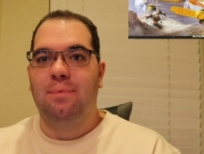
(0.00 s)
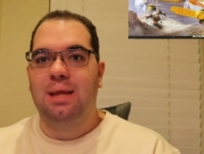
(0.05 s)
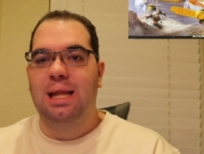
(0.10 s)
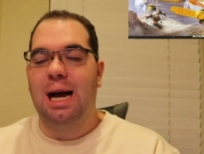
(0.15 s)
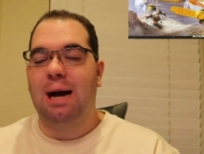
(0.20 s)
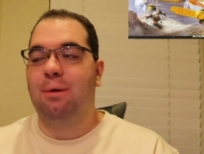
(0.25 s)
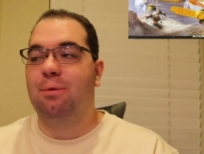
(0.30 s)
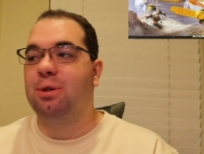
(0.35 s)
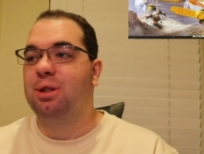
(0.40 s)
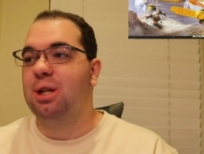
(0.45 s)

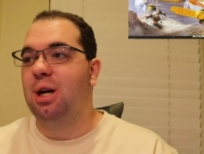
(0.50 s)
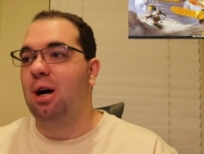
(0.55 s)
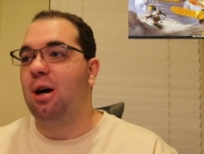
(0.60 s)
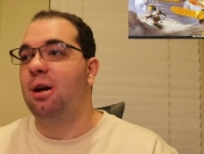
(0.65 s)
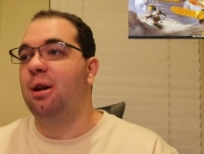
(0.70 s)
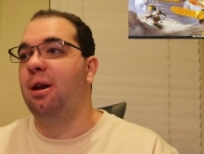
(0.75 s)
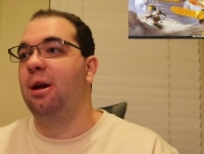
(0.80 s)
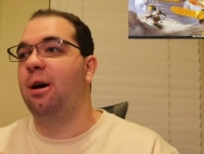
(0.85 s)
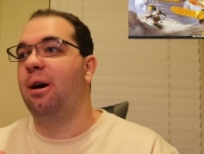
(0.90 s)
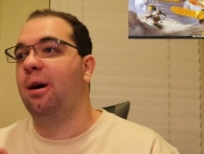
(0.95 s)
That was
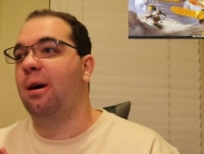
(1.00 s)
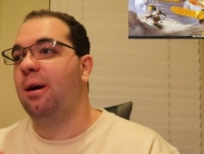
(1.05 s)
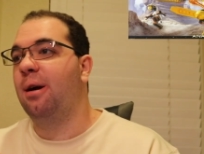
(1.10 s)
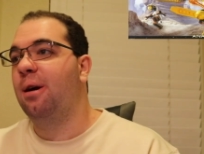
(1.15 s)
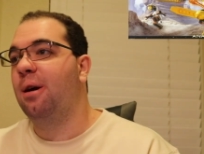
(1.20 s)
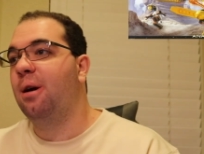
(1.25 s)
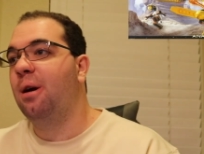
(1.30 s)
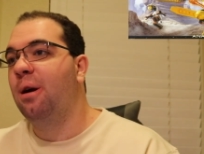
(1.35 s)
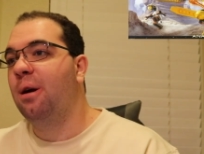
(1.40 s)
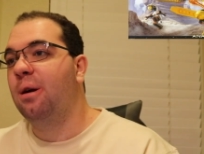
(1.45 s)

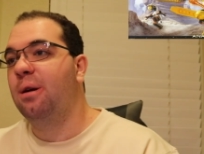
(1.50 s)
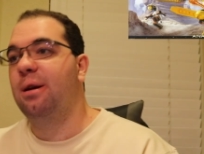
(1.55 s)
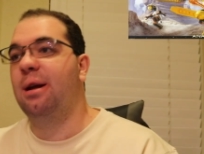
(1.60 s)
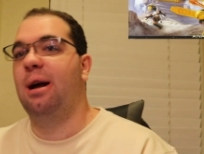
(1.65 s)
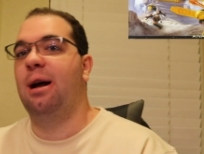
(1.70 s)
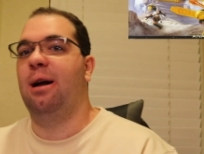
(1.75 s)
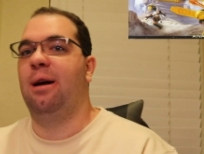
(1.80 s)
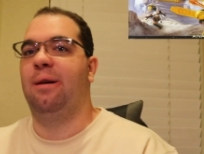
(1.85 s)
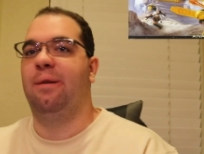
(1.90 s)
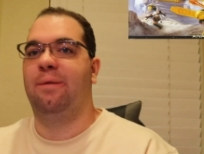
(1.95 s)
unheard
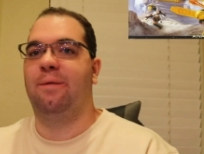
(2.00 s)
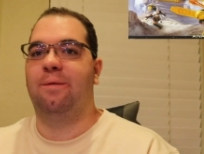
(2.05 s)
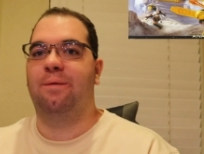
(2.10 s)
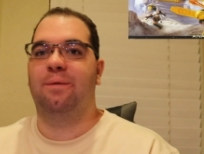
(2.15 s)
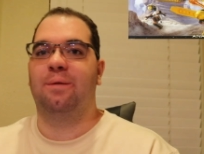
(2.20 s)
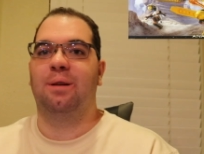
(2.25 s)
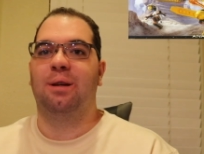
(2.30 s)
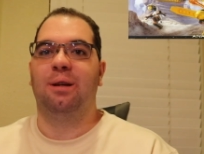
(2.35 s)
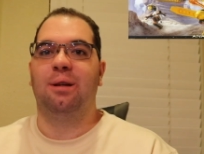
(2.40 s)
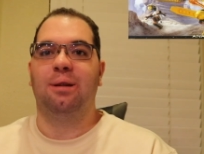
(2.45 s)

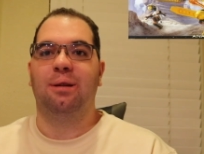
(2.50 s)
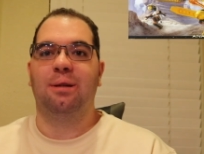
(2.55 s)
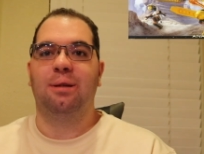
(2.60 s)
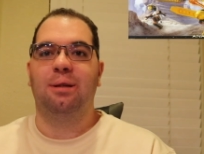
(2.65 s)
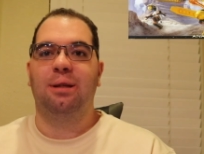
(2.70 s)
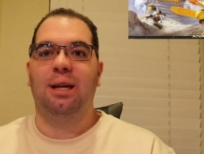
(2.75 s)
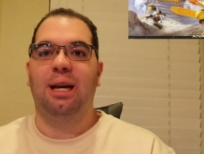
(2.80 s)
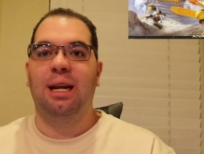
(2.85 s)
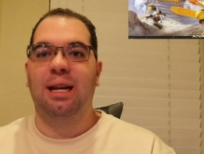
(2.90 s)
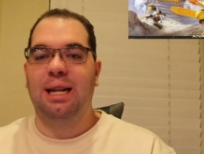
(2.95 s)
of
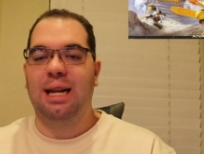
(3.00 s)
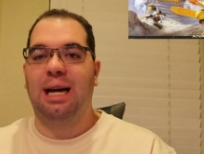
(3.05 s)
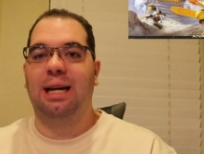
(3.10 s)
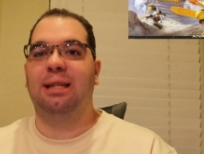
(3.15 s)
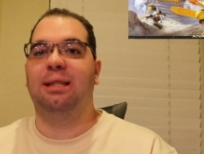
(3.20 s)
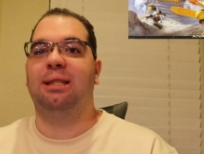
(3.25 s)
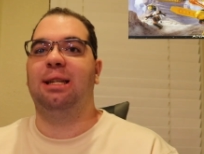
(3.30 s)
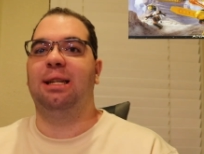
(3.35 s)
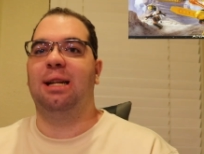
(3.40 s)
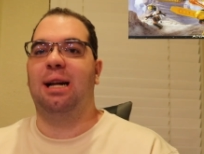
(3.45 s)
in
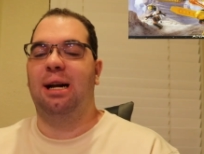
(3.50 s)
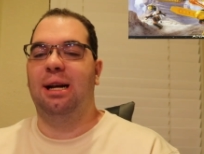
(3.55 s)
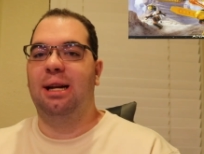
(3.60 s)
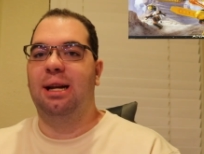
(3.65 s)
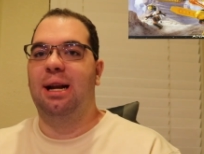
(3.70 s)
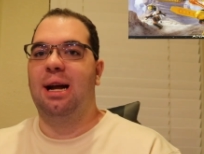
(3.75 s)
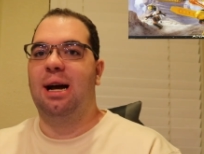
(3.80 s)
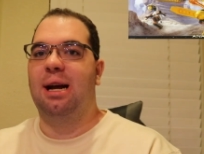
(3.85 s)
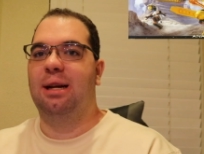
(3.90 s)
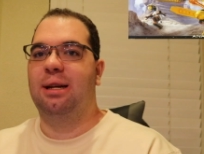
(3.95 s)

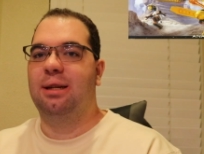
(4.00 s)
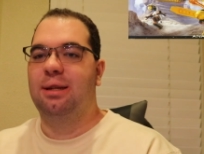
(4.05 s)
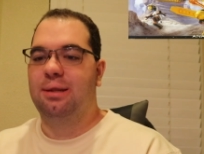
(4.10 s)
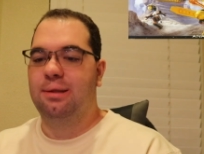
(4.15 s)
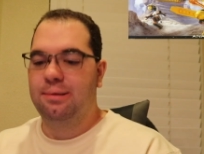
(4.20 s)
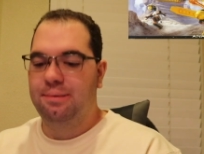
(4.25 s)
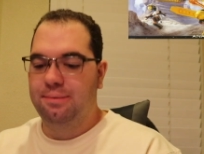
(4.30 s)
1999.